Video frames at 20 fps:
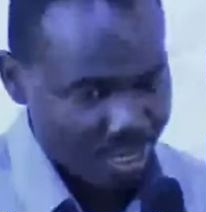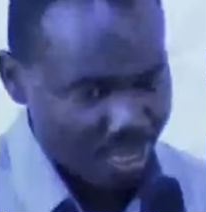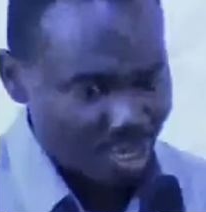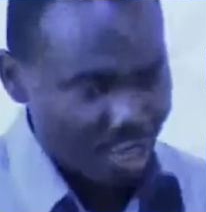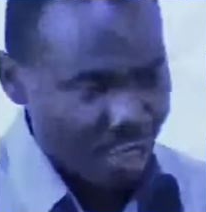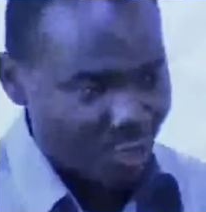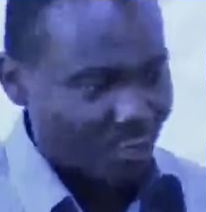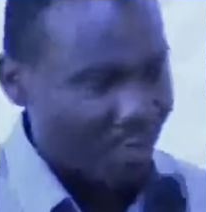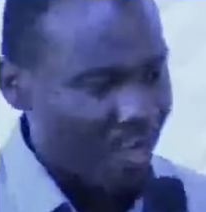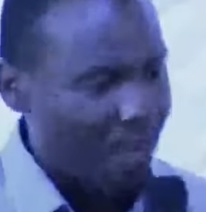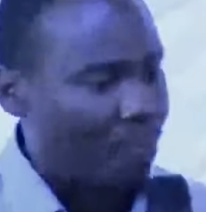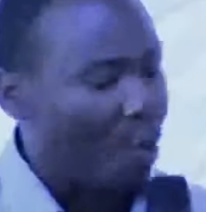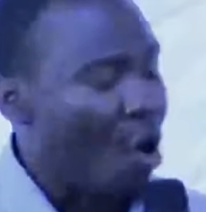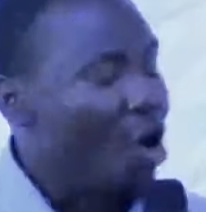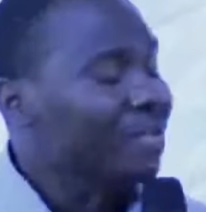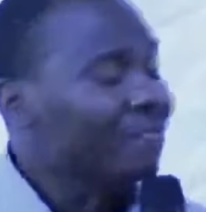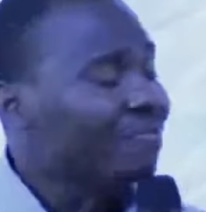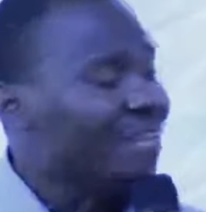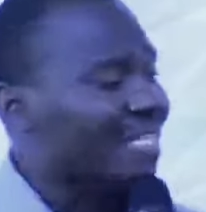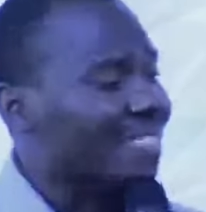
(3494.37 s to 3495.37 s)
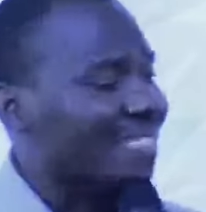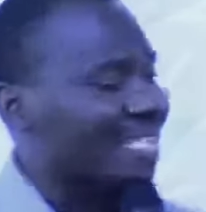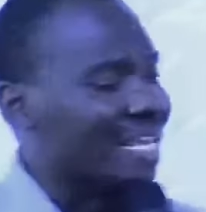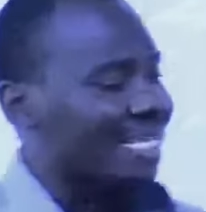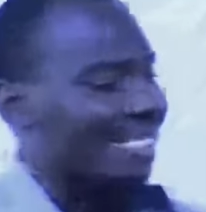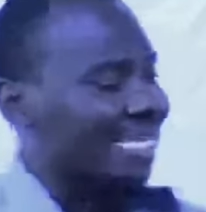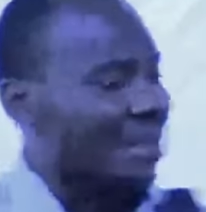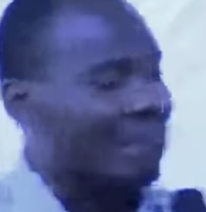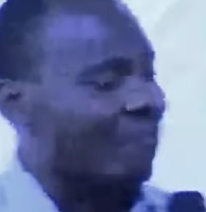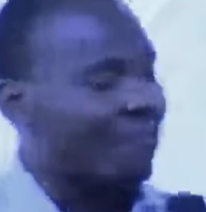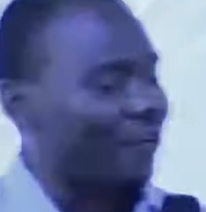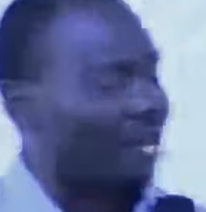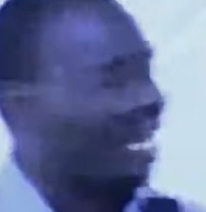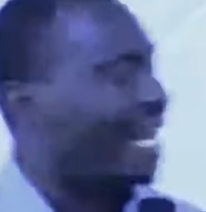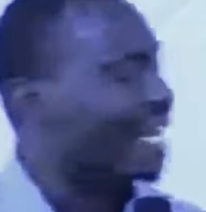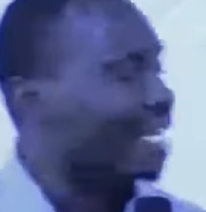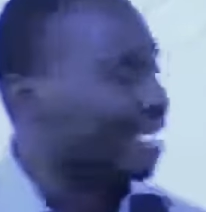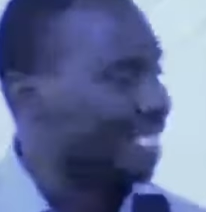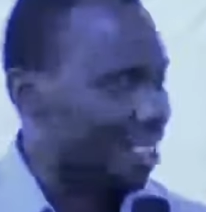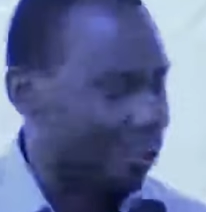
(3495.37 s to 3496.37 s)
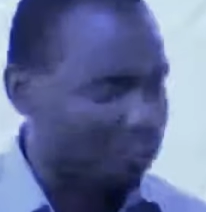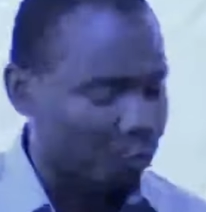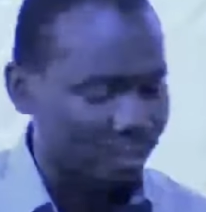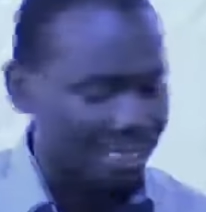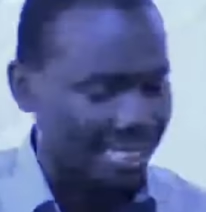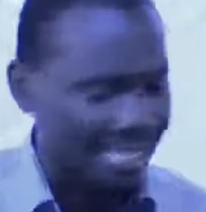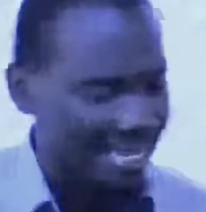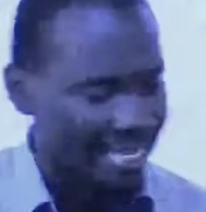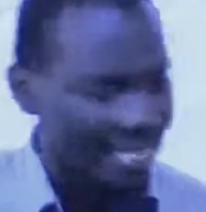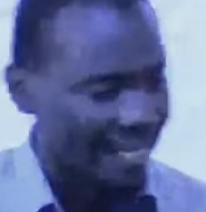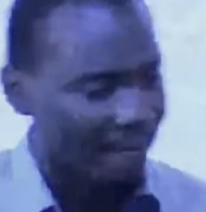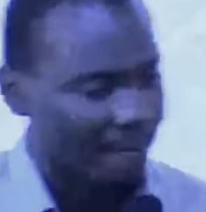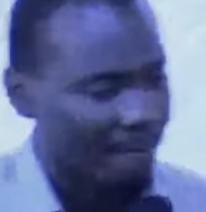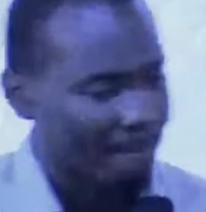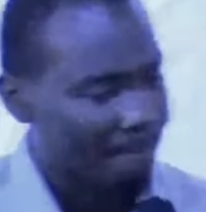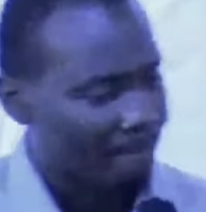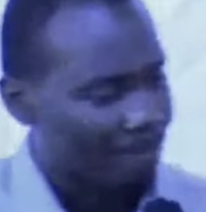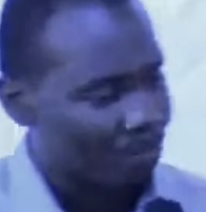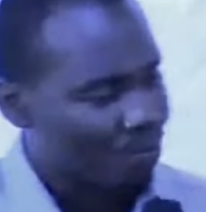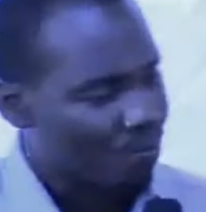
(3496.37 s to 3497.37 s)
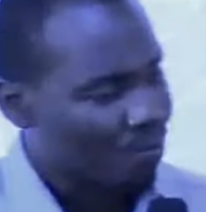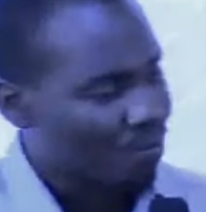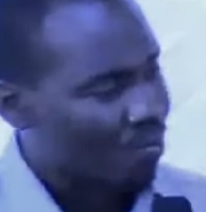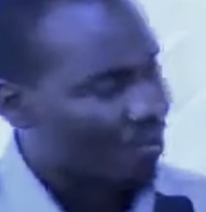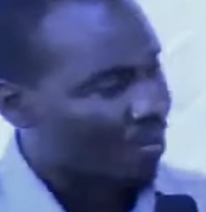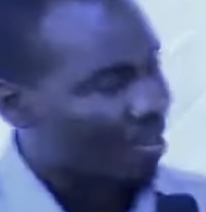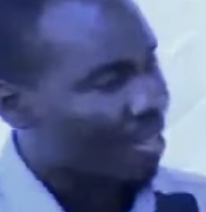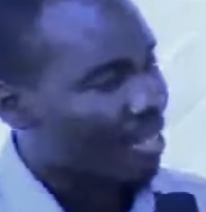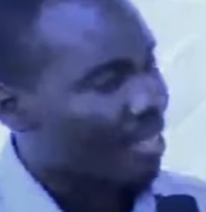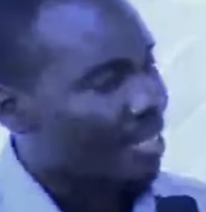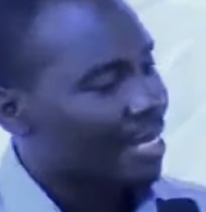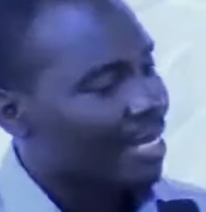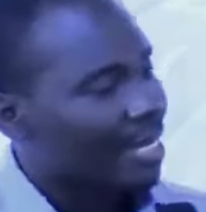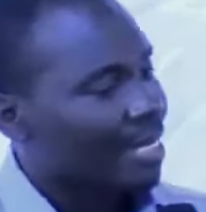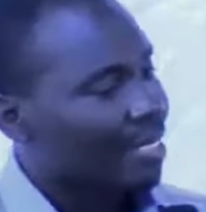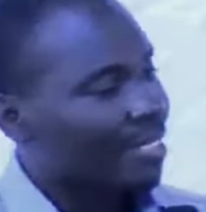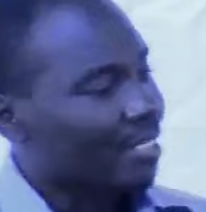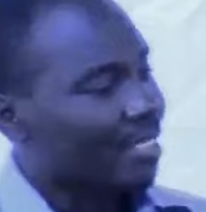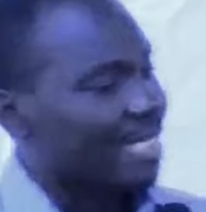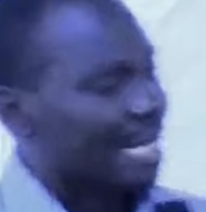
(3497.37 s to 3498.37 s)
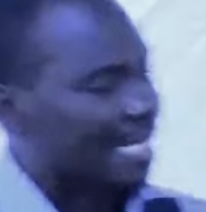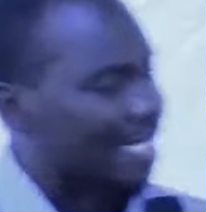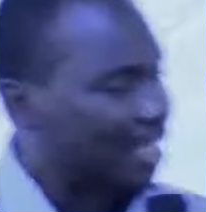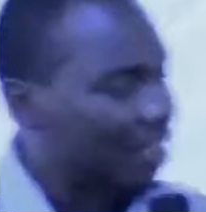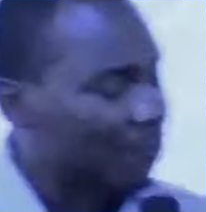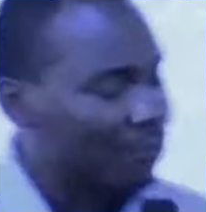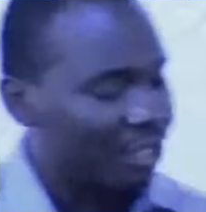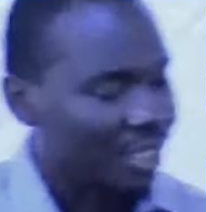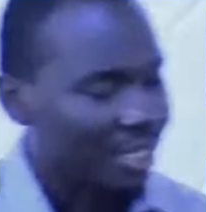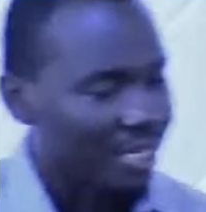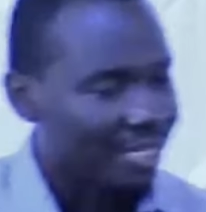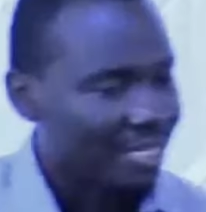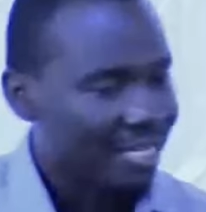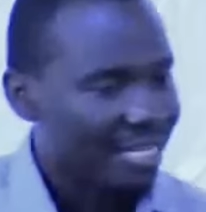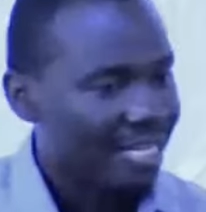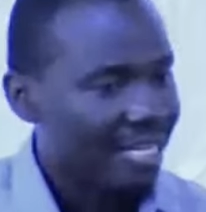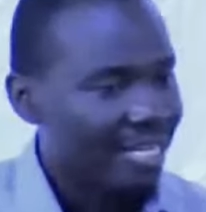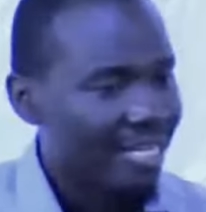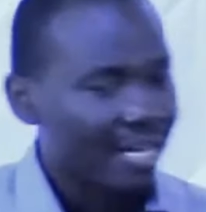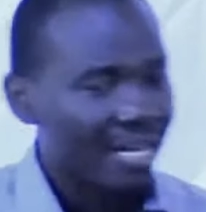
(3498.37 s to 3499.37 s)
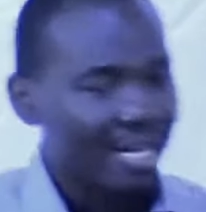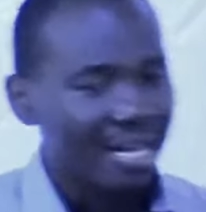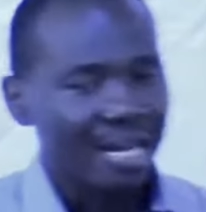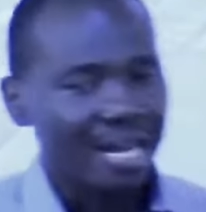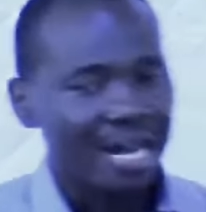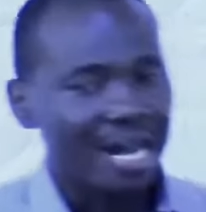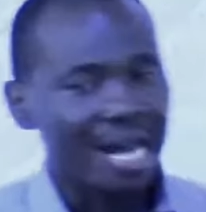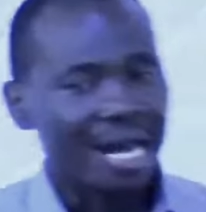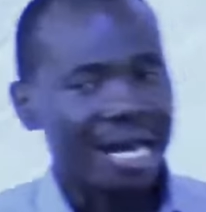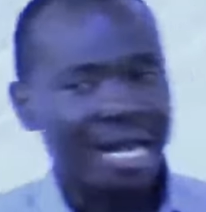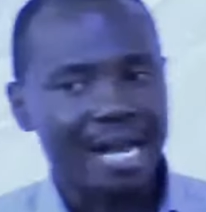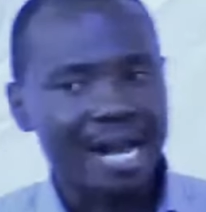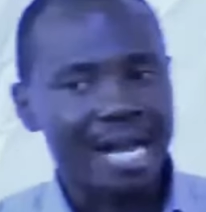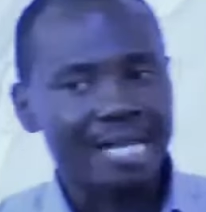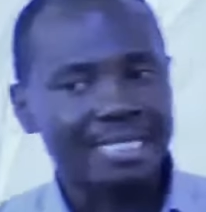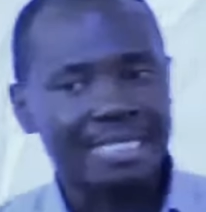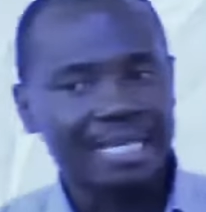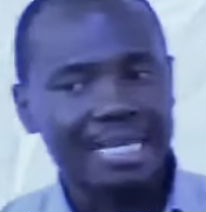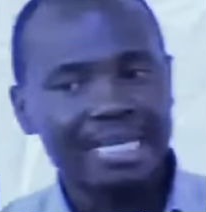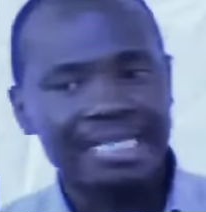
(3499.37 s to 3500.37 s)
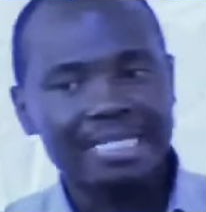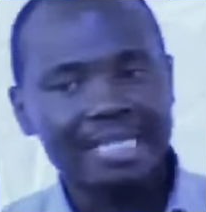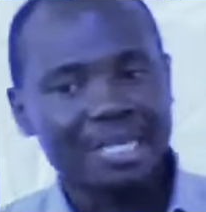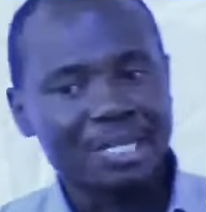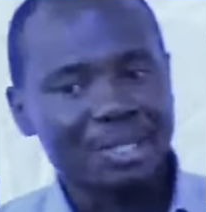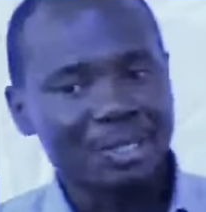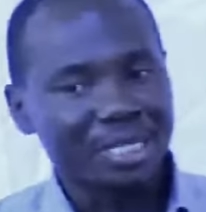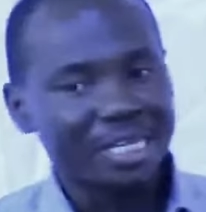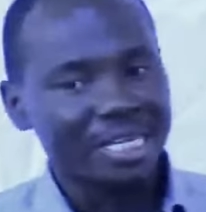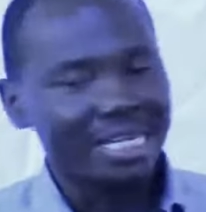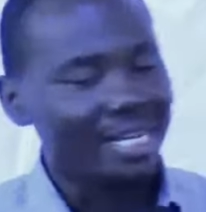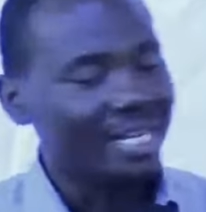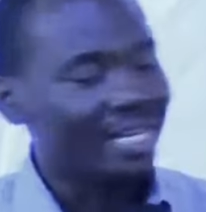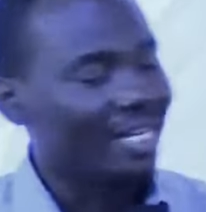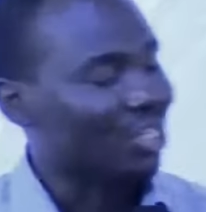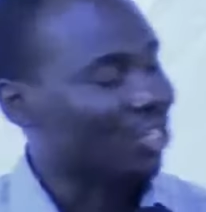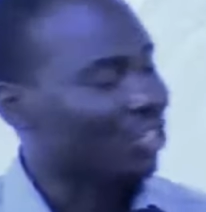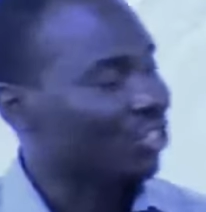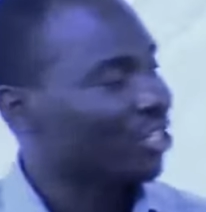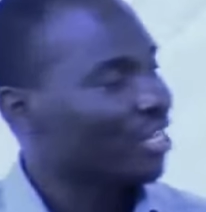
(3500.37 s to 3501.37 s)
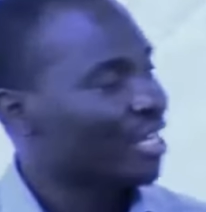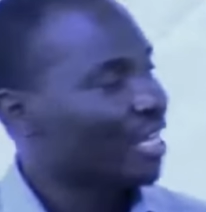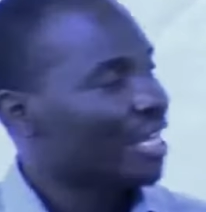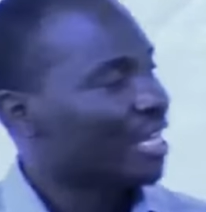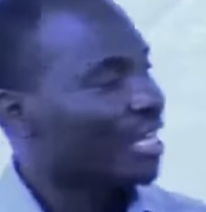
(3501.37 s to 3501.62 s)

To the point that there's some fellas that would say, it's a scripture. I can't tell it in English.